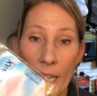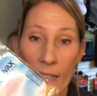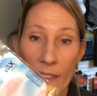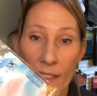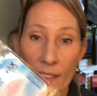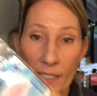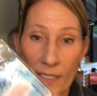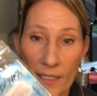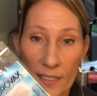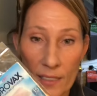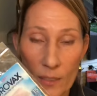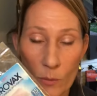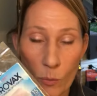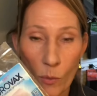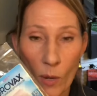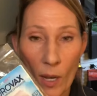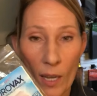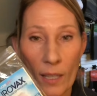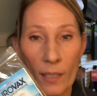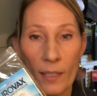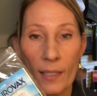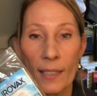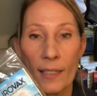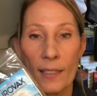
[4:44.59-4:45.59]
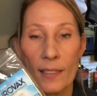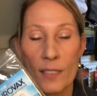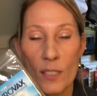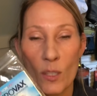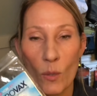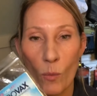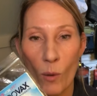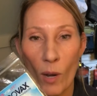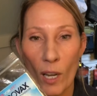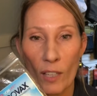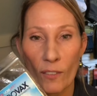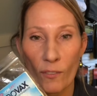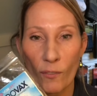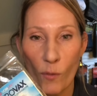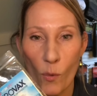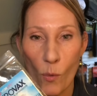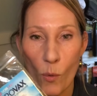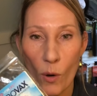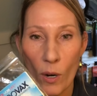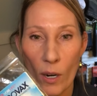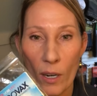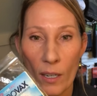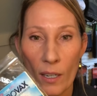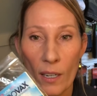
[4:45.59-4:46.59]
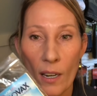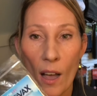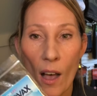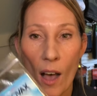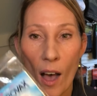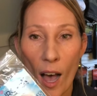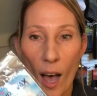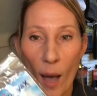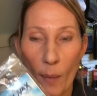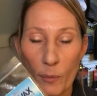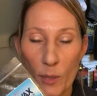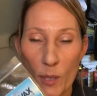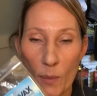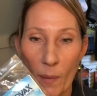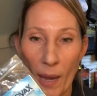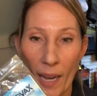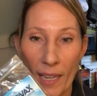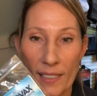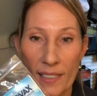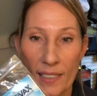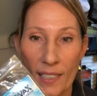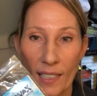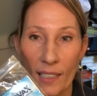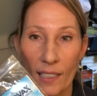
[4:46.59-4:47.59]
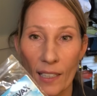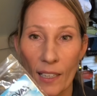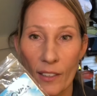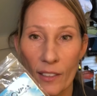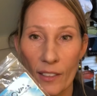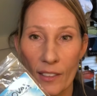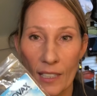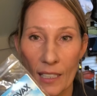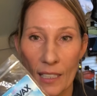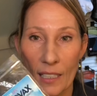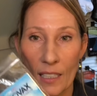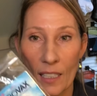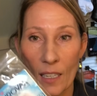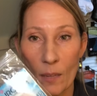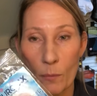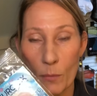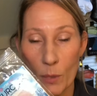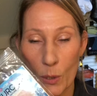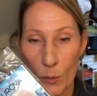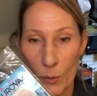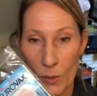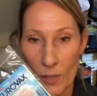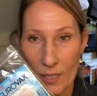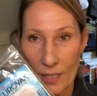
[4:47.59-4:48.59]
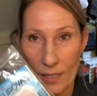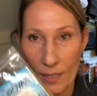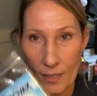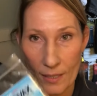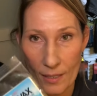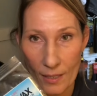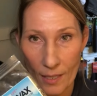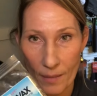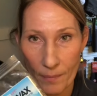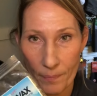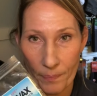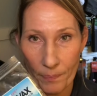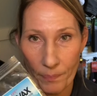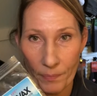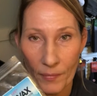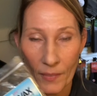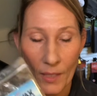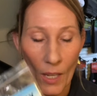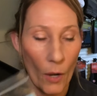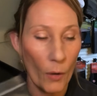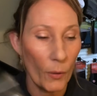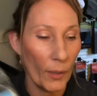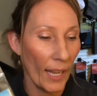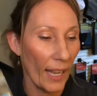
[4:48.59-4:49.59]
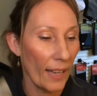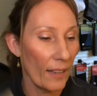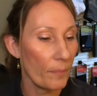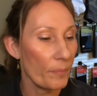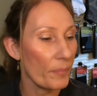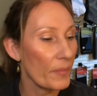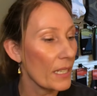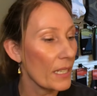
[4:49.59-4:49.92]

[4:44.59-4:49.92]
This one is the one for optimizing the immune system. Okay,